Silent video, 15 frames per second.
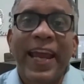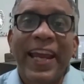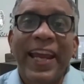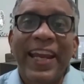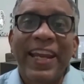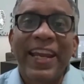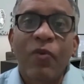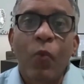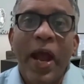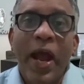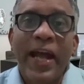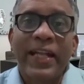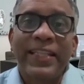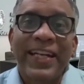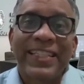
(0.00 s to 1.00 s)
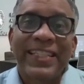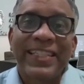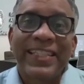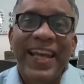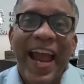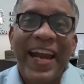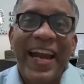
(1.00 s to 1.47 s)
anywhere. That's
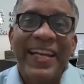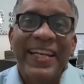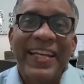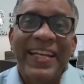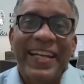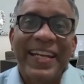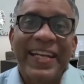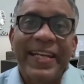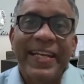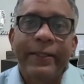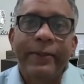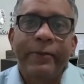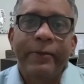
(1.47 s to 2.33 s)
guaranteed.